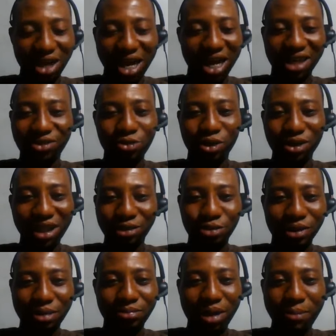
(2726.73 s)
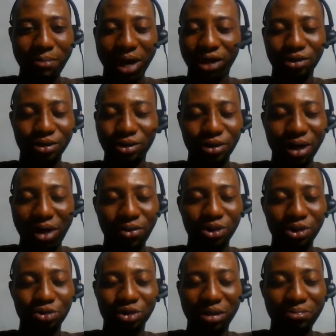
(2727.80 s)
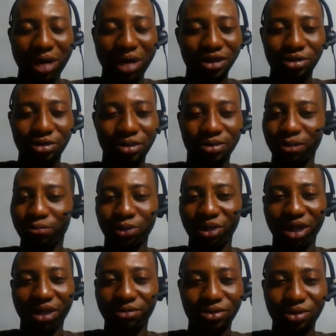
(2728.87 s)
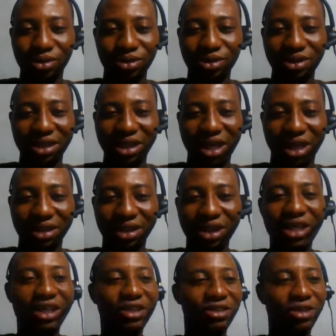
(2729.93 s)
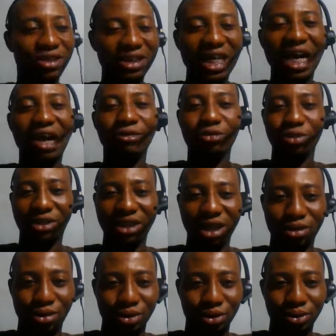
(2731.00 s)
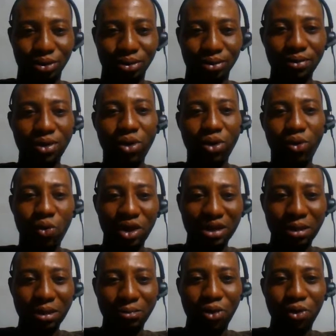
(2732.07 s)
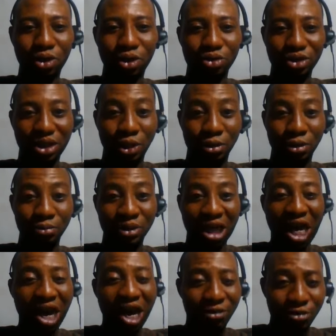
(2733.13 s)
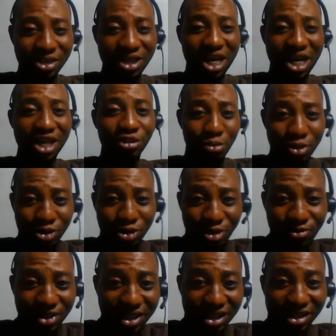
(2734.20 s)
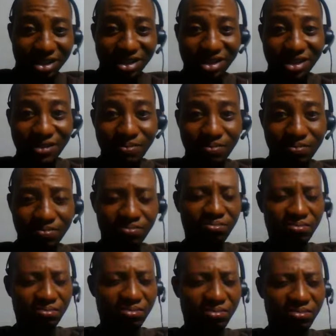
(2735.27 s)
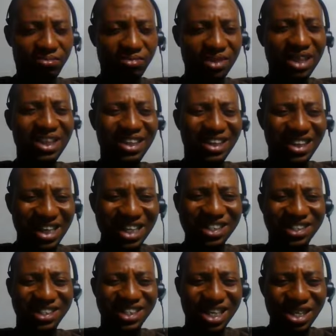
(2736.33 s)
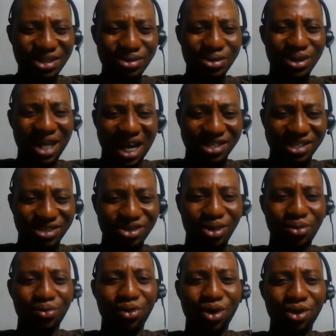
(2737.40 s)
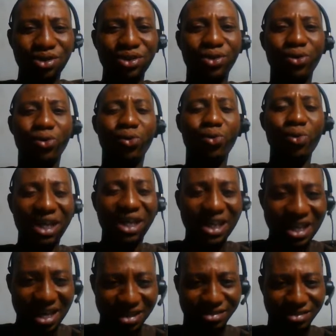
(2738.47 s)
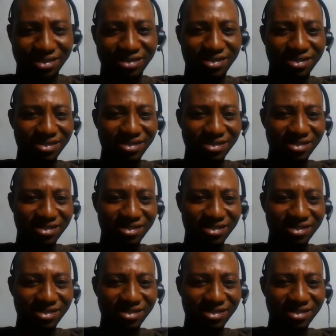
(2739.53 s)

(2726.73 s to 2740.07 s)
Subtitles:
I wanted to remember you. No, I want to remind you of the program. No, don't say that. Just say I have to check on you. What about what you tell me? Have you trying to be solving it? Let's see you like someone who cares.